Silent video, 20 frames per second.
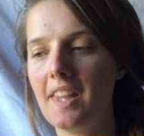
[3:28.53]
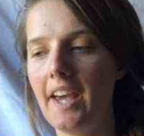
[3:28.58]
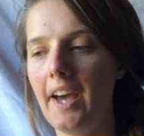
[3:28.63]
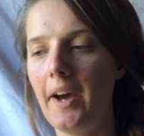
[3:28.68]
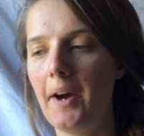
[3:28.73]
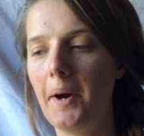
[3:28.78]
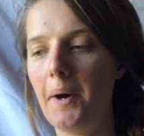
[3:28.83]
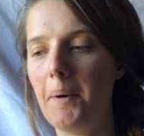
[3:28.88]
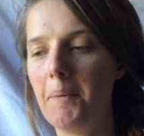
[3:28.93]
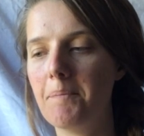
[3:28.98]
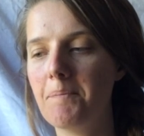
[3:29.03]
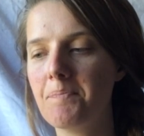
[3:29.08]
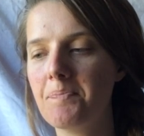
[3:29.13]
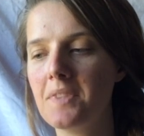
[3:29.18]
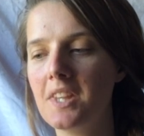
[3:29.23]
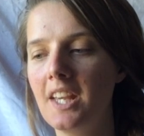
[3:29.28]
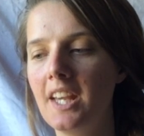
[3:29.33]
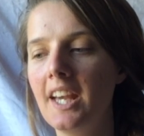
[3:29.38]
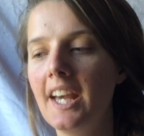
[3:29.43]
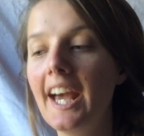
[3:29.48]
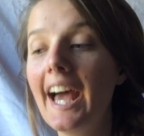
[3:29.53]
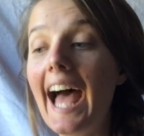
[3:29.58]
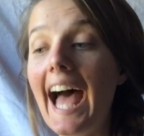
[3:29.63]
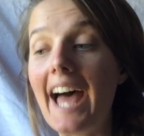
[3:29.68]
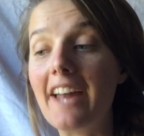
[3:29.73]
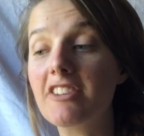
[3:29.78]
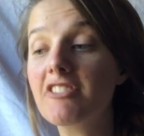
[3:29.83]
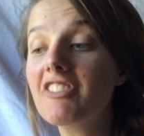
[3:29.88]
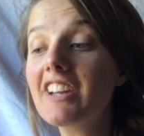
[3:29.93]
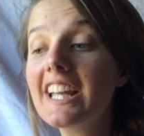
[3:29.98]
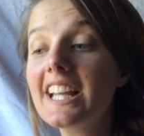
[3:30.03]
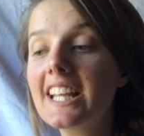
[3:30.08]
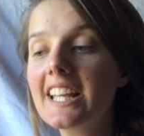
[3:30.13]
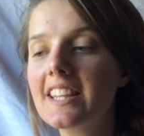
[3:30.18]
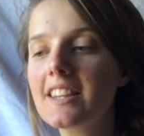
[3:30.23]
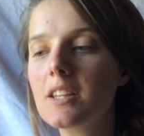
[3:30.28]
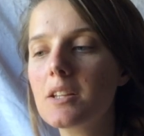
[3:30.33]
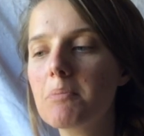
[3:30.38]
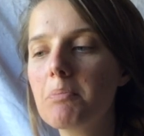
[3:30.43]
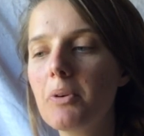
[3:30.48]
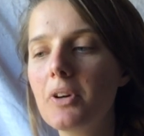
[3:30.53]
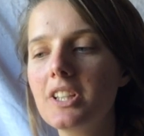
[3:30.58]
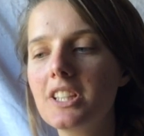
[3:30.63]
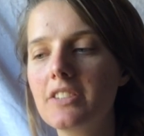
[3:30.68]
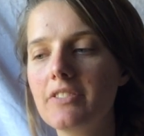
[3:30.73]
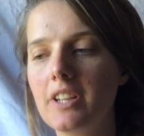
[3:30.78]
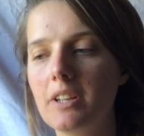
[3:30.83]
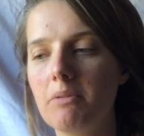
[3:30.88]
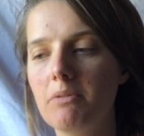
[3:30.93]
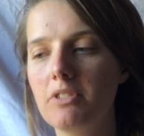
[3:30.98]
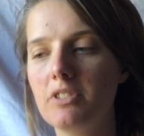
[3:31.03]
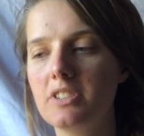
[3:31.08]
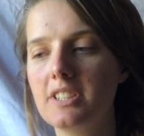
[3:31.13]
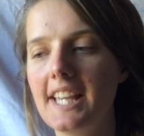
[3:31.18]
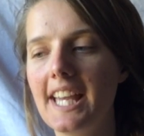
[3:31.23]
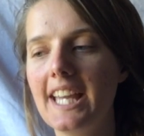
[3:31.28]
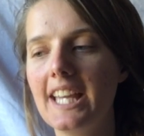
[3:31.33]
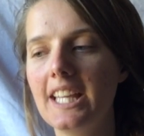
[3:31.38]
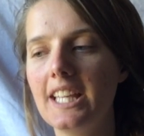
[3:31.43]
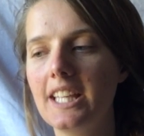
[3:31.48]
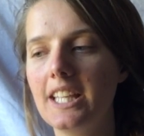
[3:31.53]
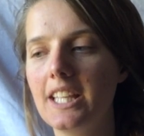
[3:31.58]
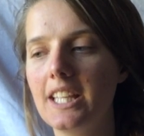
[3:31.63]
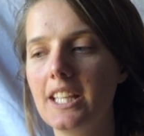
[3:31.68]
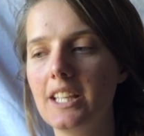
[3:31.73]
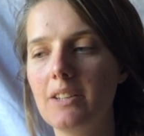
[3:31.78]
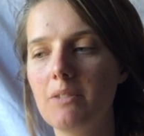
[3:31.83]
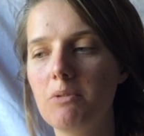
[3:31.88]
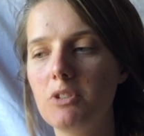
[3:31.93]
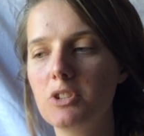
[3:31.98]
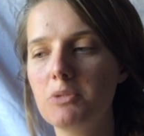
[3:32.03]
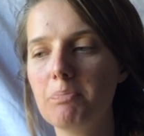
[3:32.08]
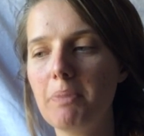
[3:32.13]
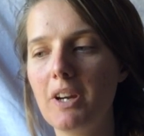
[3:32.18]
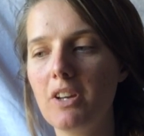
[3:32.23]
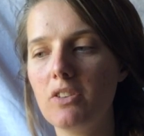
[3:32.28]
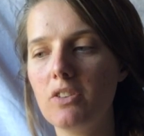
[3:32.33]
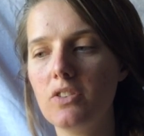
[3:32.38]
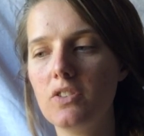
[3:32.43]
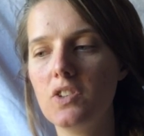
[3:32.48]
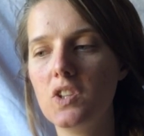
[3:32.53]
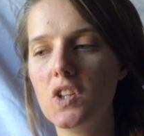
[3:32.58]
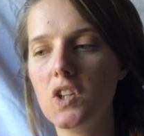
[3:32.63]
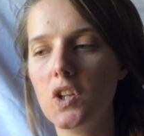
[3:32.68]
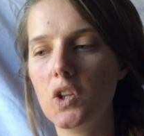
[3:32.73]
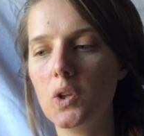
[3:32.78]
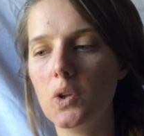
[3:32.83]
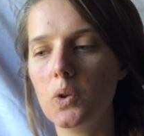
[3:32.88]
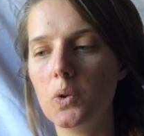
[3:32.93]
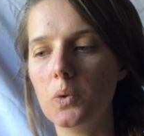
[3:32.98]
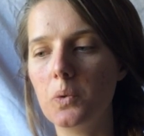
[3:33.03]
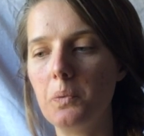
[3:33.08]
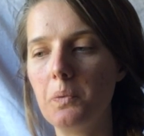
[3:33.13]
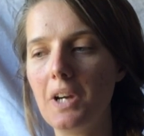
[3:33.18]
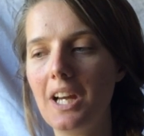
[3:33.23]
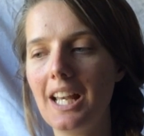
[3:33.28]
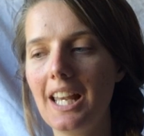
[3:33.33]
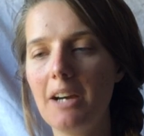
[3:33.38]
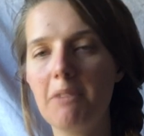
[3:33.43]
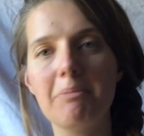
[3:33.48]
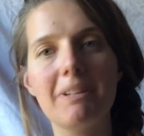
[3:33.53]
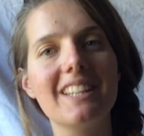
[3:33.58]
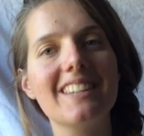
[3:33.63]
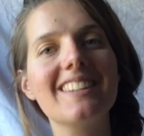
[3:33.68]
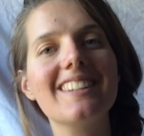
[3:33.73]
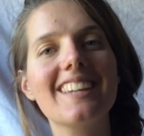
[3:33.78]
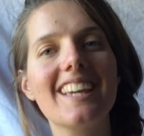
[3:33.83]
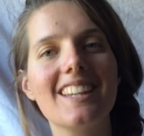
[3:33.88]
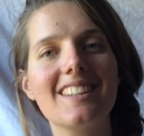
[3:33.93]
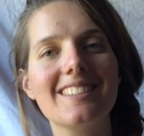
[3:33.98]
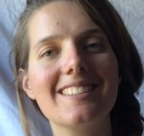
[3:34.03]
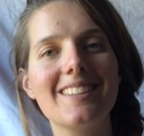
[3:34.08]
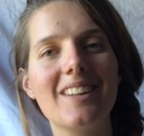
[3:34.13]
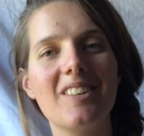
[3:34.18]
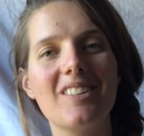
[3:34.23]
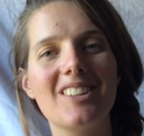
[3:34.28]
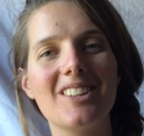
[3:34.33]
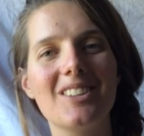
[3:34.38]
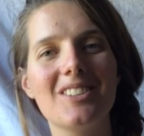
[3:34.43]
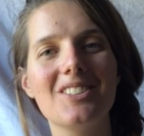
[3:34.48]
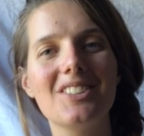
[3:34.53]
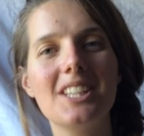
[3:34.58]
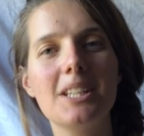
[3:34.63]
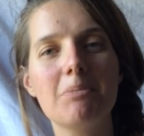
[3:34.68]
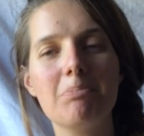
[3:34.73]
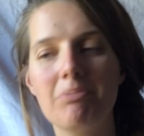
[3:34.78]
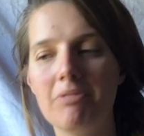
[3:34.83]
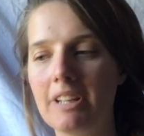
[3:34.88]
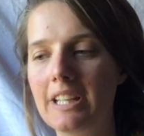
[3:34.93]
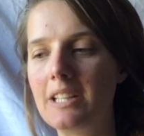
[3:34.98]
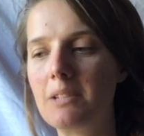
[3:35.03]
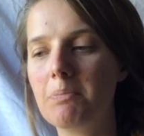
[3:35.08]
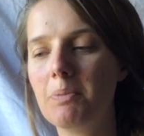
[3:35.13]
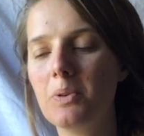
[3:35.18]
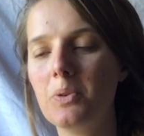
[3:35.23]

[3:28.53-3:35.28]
And really the point of it was both to allow me to get to know a new sheep breed,